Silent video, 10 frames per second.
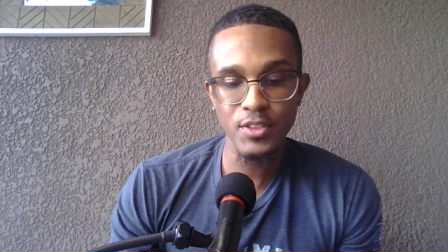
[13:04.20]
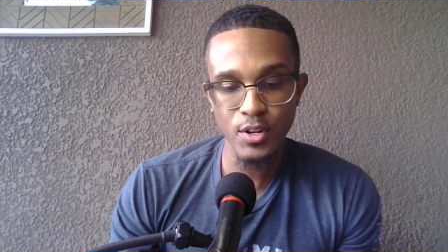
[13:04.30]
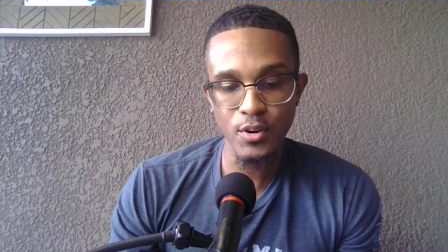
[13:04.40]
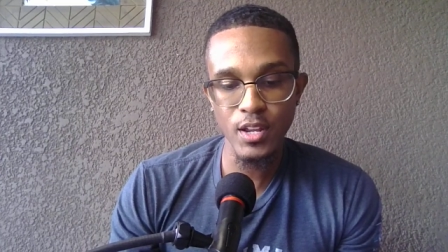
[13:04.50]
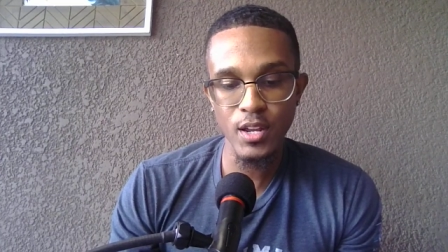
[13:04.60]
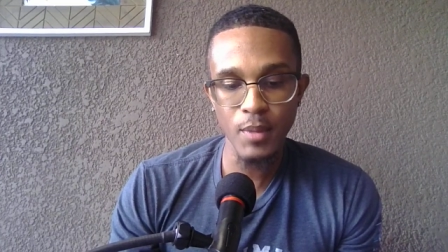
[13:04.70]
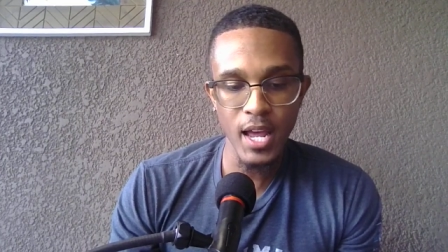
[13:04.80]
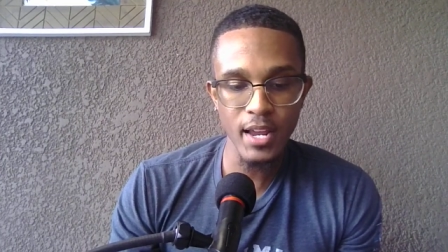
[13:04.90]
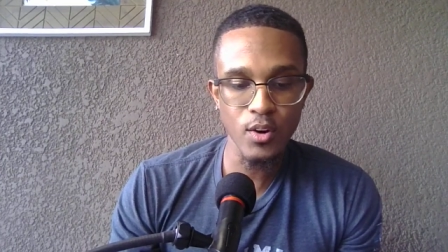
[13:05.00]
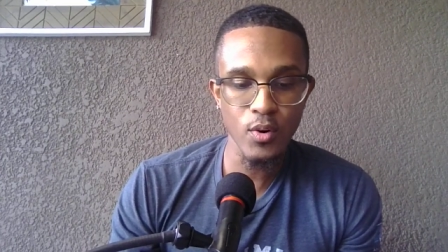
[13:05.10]
Ethereum,
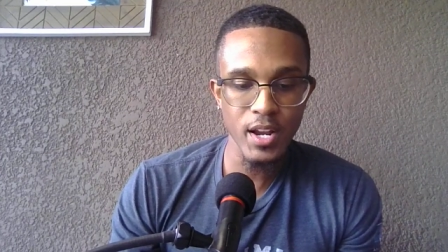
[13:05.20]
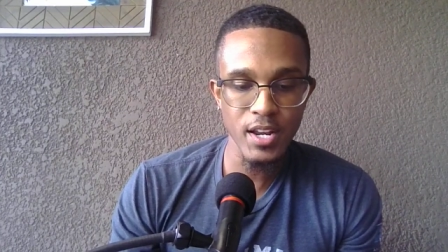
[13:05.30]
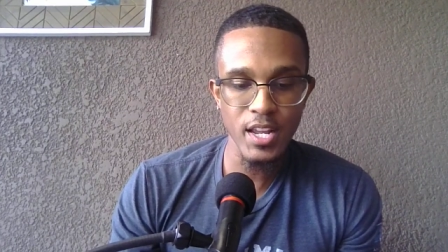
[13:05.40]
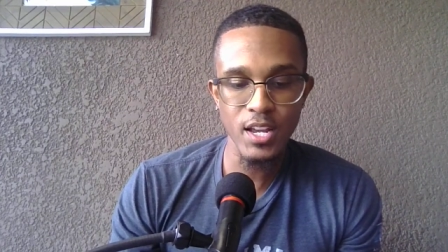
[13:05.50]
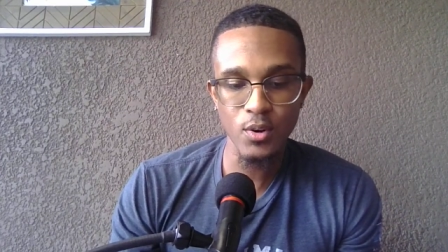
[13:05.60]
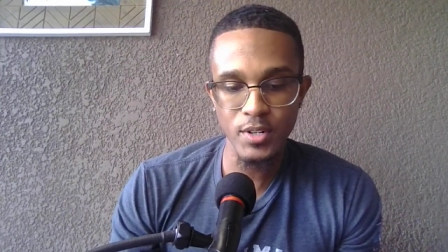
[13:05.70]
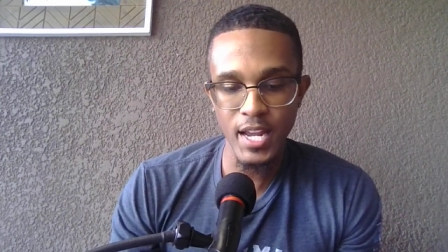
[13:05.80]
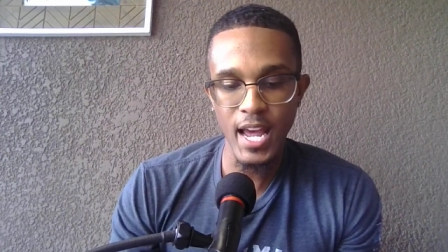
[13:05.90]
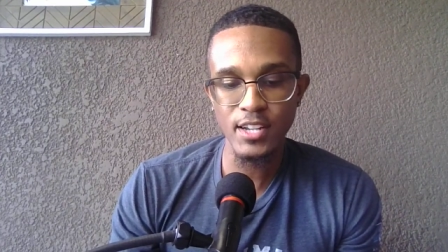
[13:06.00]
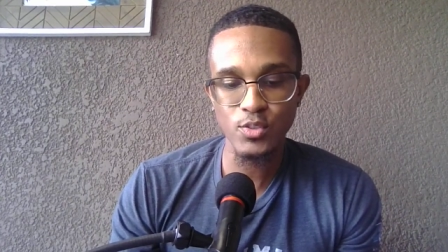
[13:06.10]
Litecoin, Neo,
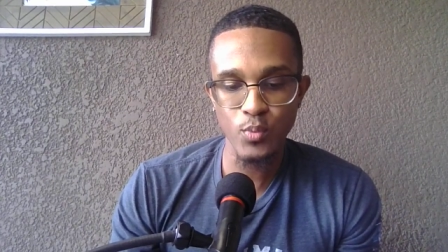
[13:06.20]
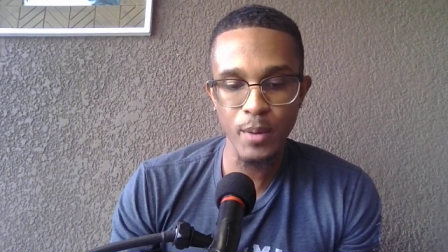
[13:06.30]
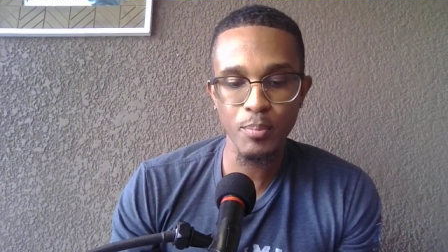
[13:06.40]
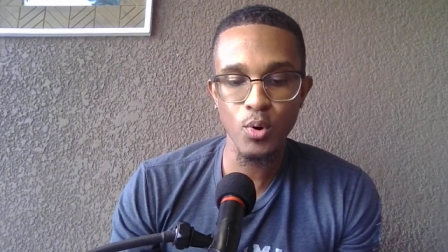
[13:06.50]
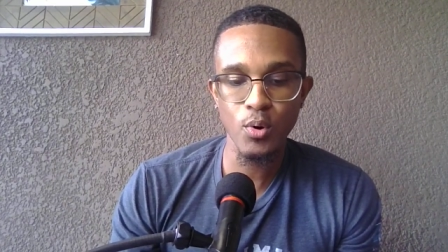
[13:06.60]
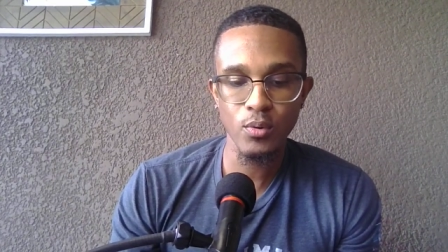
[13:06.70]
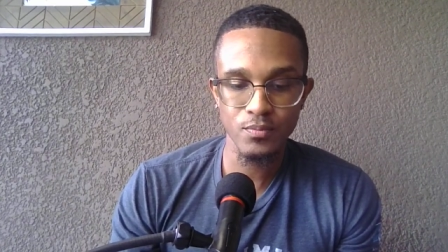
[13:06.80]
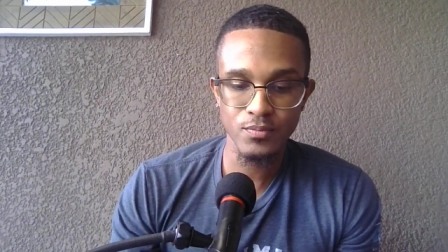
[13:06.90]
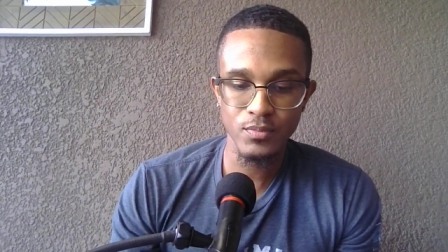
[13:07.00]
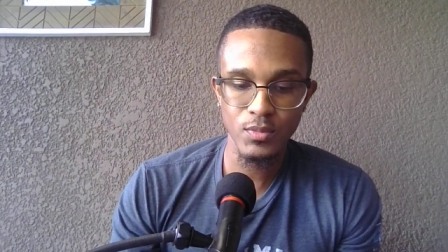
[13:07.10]
Dash, Ripple,
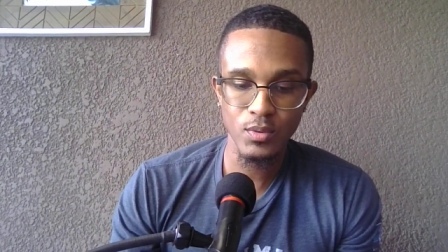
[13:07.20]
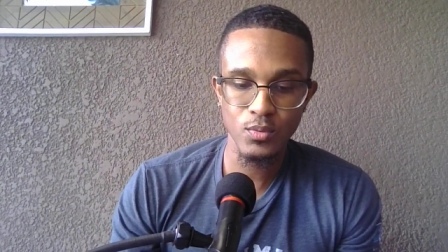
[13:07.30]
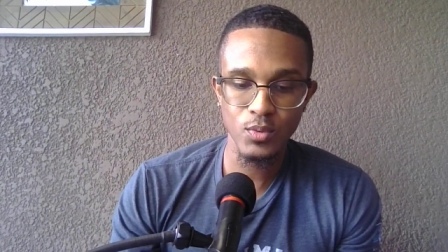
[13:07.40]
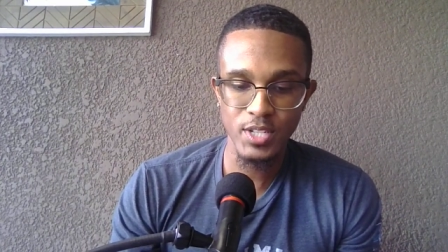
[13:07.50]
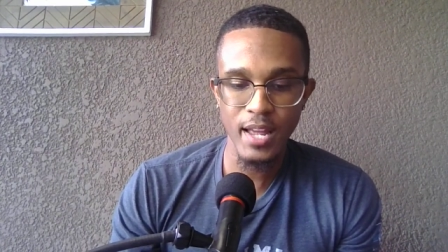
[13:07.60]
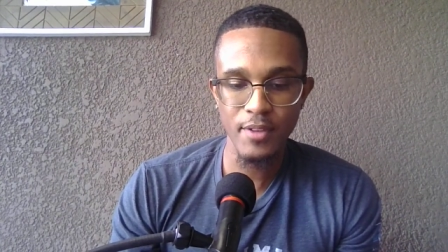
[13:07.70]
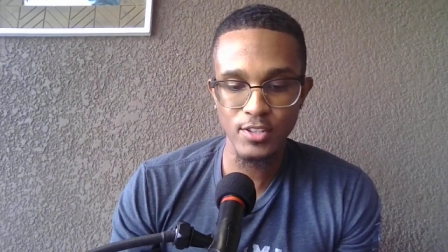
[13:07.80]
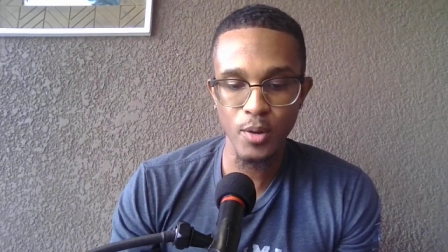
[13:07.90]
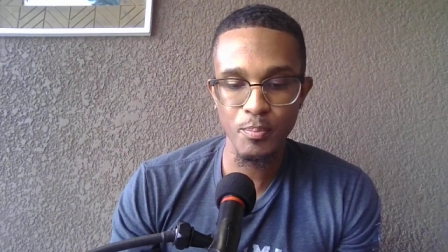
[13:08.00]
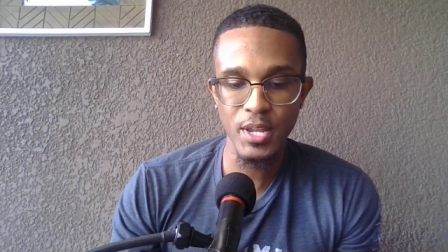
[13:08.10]
which they have
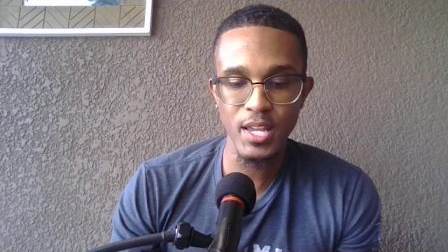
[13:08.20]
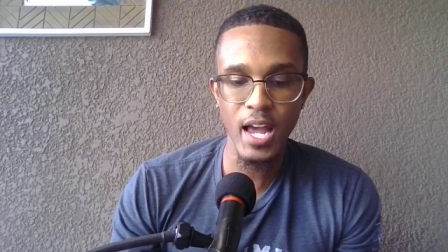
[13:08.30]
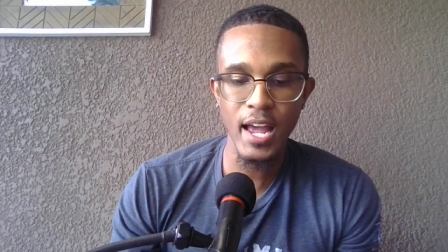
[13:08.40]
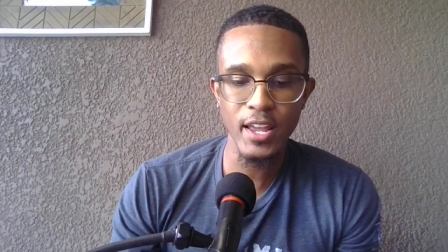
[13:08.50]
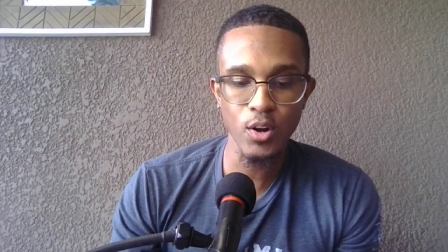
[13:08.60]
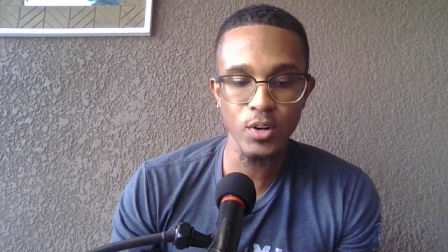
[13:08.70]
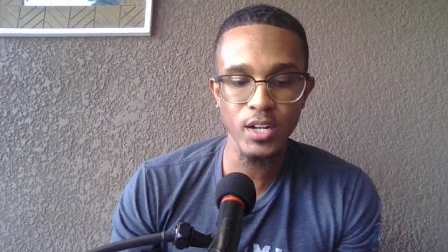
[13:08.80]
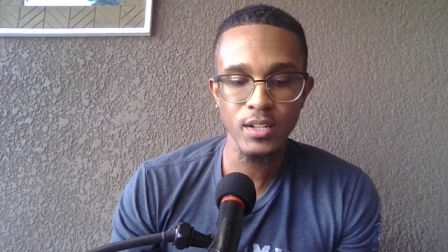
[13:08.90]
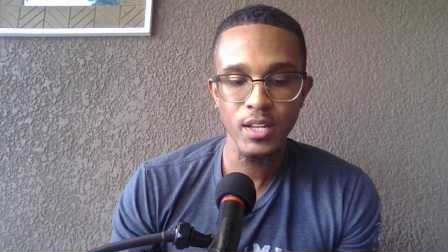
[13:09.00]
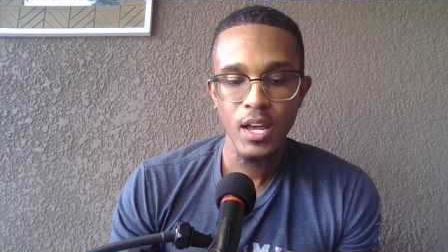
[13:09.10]
XRP,
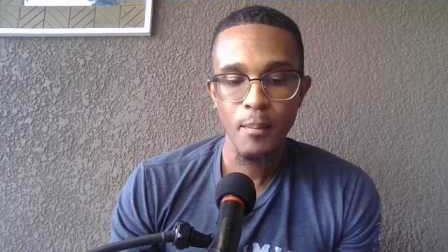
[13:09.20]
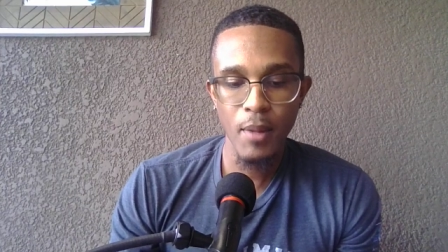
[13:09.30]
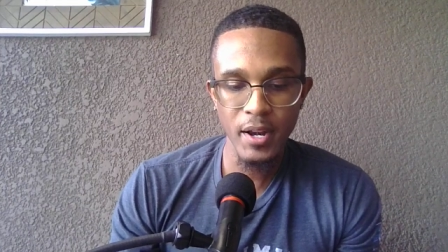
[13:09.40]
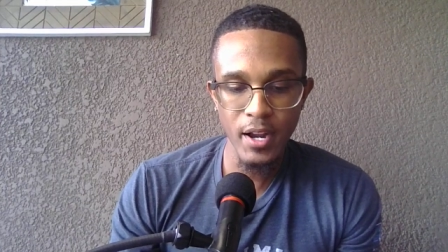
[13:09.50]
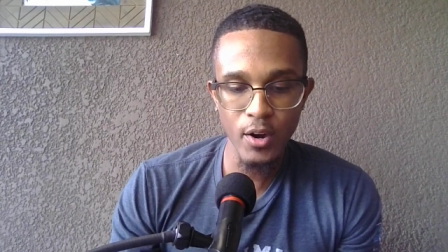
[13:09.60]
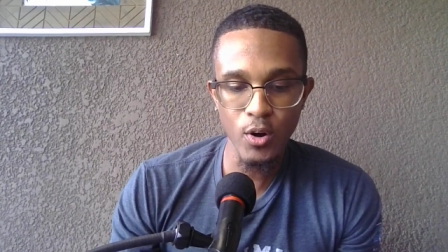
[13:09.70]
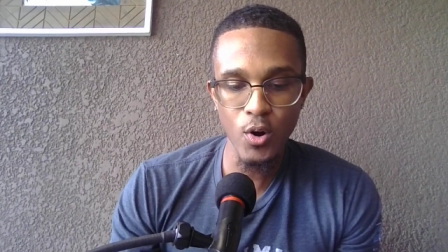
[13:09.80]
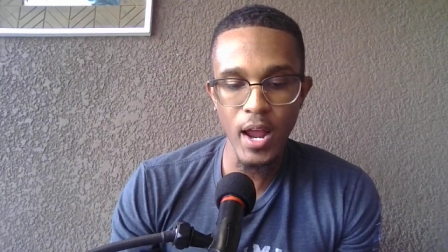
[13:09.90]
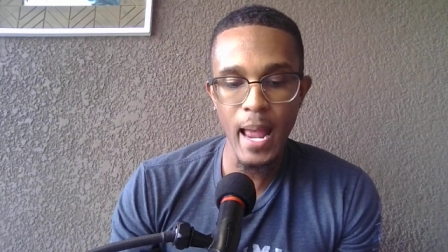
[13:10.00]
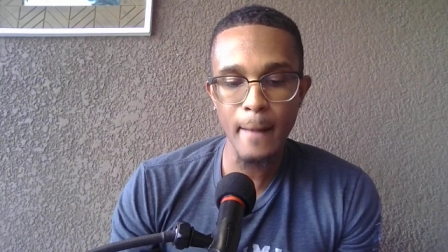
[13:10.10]
IOTA,
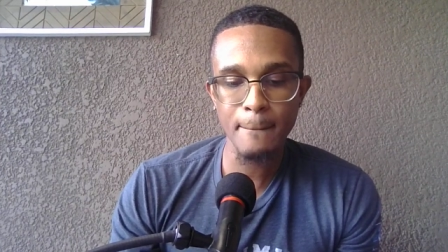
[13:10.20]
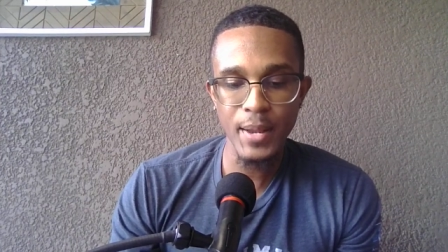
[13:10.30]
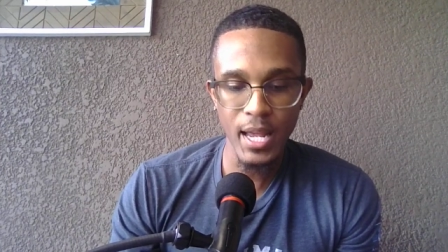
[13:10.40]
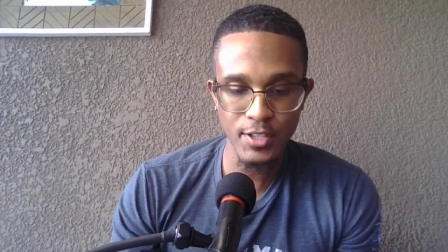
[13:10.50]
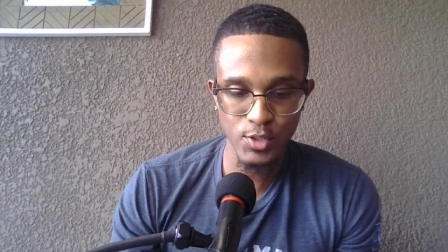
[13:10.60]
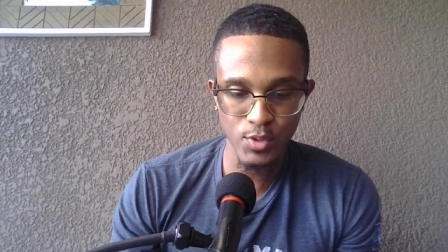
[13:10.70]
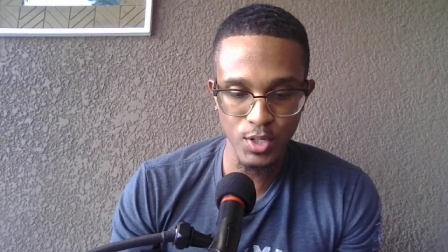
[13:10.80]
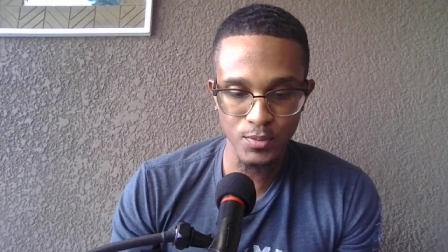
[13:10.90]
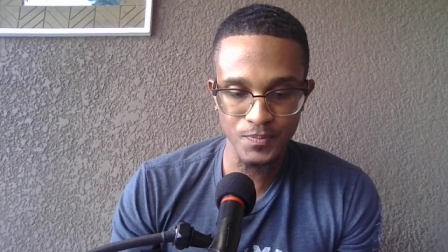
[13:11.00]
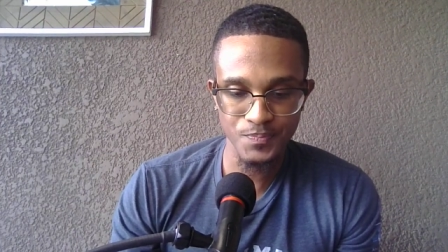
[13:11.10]
Monero, and Petro.